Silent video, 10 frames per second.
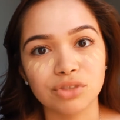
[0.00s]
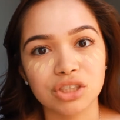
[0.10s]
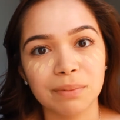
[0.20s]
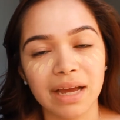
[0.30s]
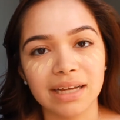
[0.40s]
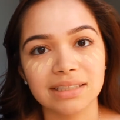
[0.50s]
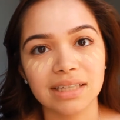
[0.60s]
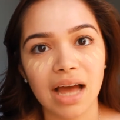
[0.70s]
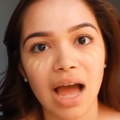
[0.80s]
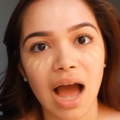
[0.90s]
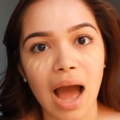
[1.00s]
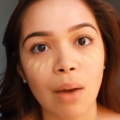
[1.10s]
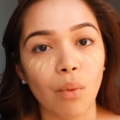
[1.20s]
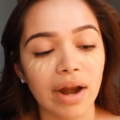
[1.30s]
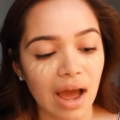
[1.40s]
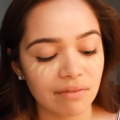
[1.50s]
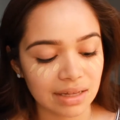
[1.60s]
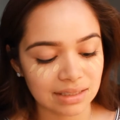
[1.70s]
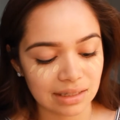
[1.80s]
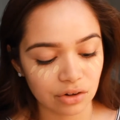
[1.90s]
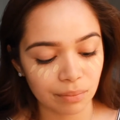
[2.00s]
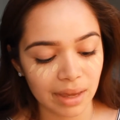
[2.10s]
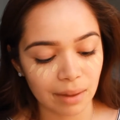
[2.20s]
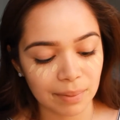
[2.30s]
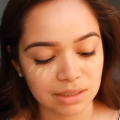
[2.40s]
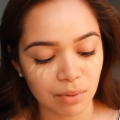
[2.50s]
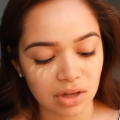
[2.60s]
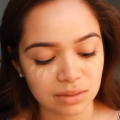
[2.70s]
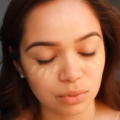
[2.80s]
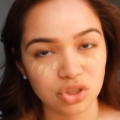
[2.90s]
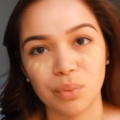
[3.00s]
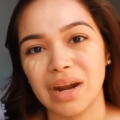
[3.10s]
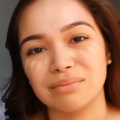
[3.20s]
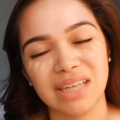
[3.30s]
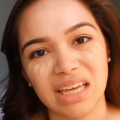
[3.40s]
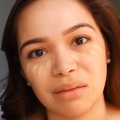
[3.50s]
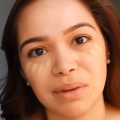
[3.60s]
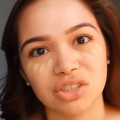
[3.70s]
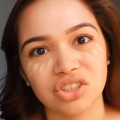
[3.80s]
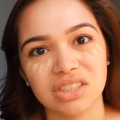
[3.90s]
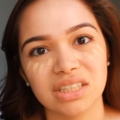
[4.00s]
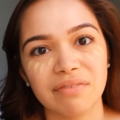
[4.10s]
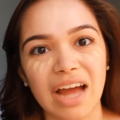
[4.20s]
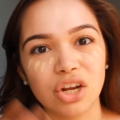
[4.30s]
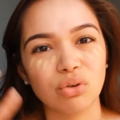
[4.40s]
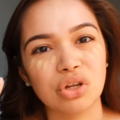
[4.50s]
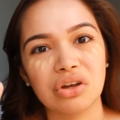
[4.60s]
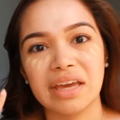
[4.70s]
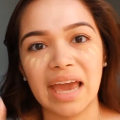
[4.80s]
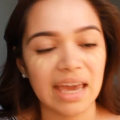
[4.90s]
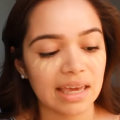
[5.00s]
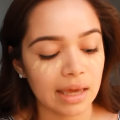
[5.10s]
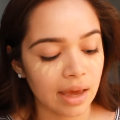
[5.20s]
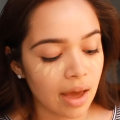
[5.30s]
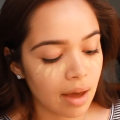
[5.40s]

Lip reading: just because I want to have as little makeup as possible, so when I'm taking pictures and stuff, I don't look cakey.